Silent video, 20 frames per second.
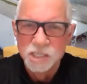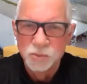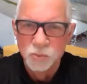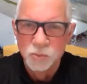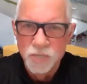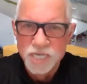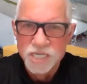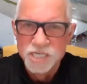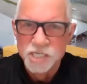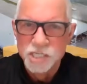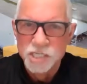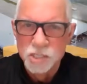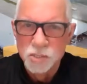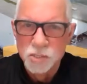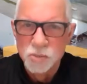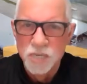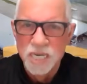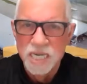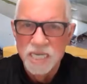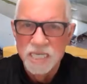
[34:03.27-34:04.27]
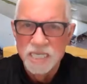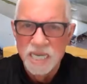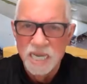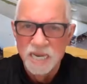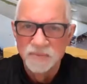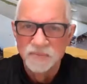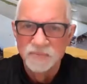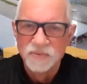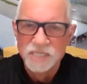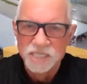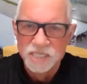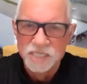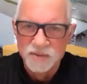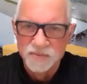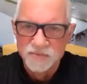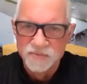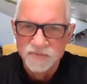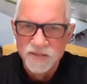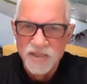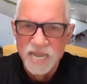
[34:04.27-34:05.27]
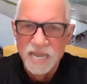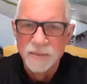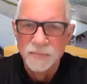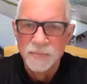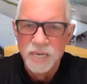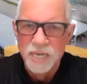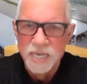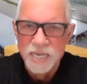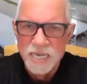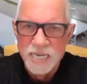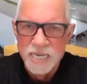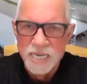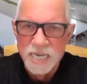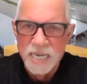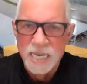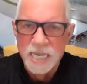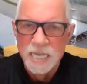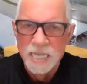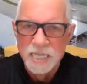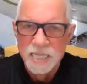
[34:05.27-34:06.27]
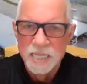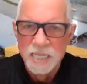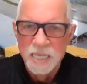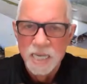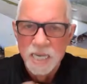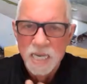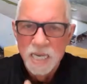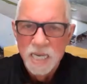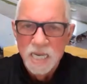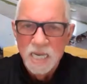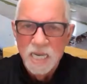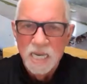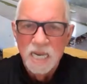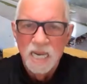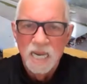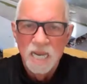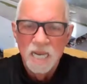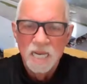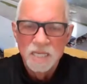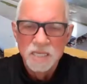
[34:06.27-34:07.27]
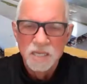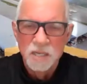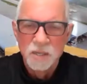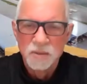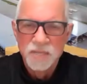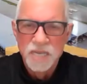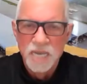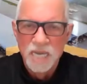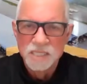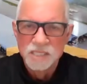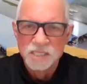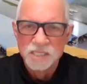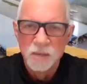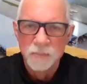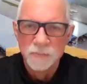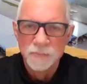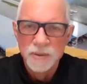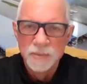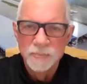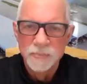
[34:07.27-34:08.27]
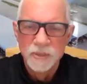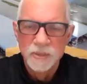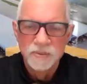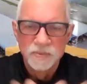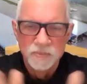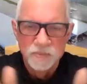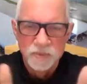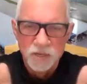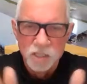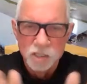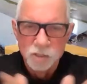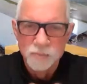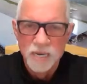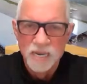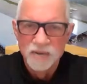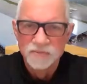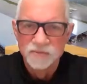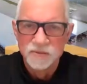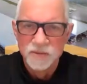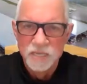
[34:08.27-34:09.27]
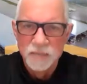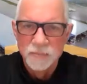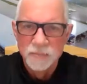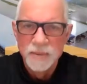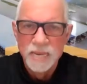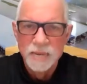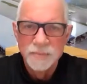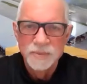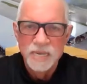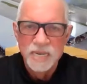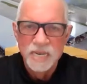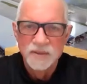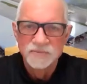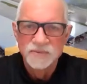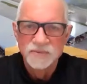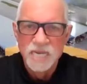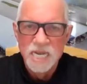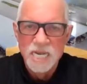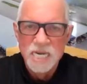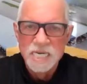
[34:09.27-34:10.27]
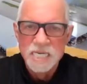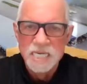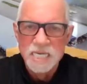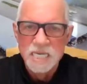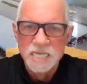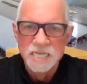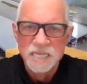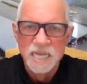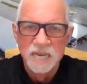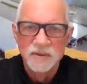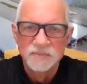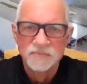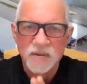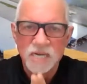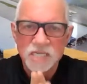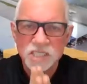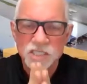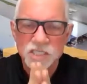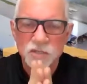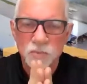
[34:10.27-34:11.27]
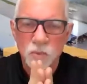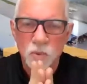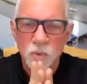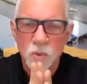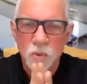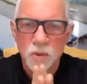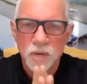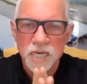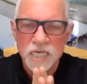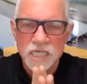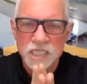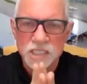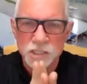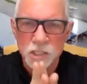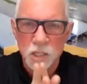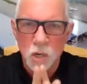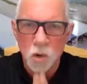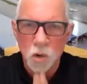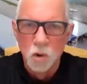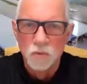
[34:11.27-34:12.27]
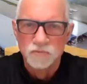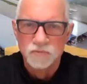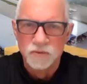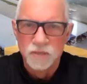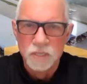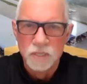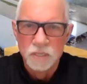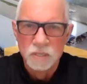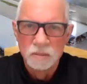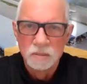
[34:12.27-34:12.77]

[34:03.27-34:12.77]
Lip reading: with you, and then with the family, and that some people respectfully maybe have the idea that once the war is over,